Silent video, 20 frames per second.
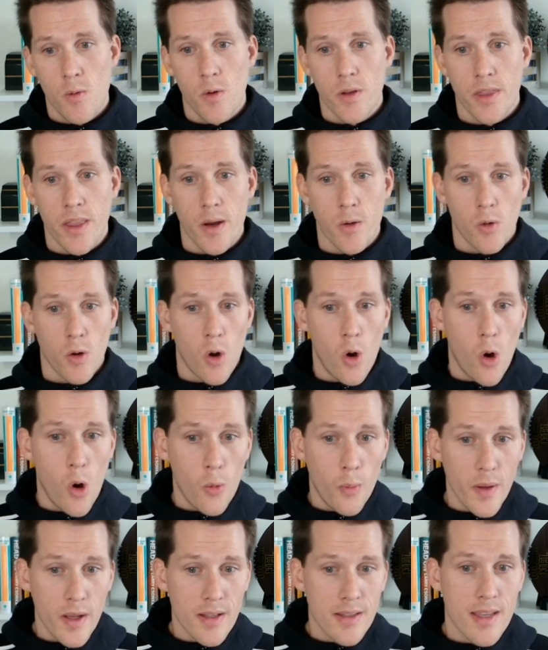what they were
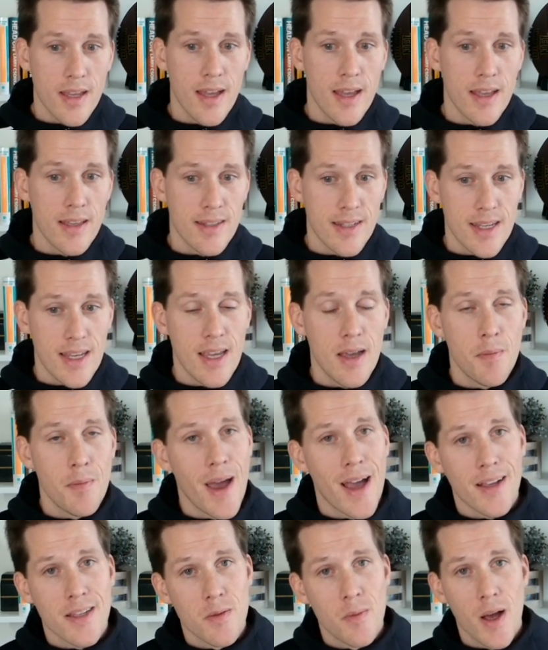hoping to see him
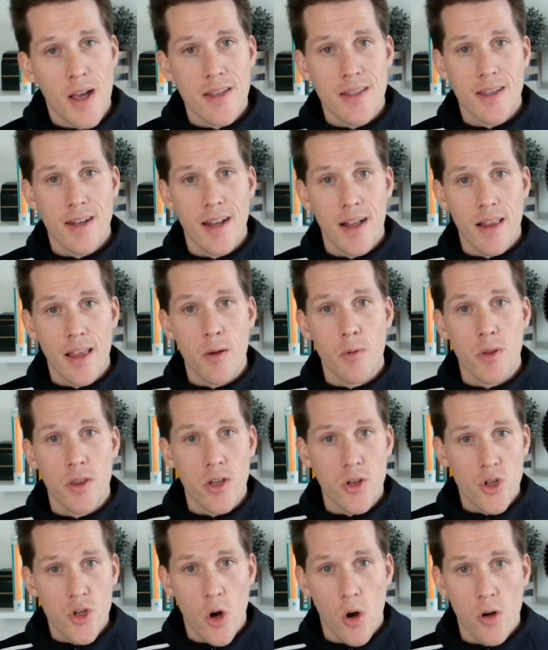maximize in LA with the
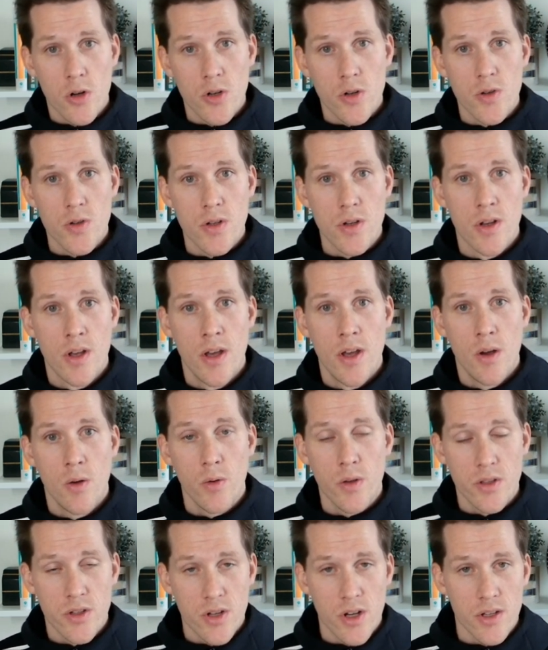Chargers,
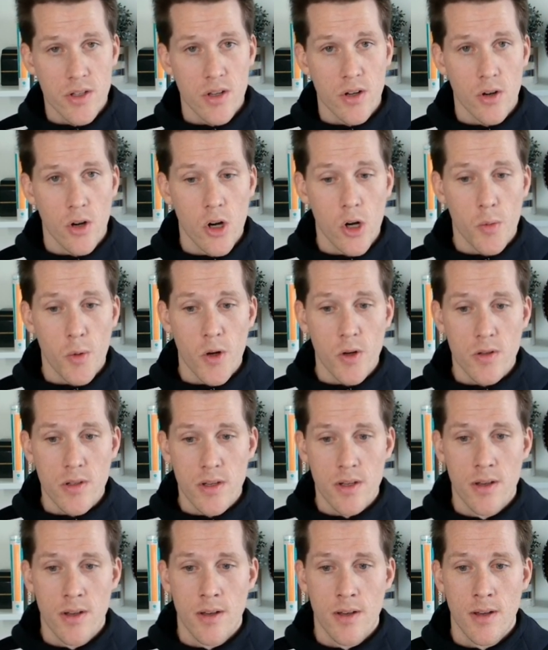with Justin Herbert.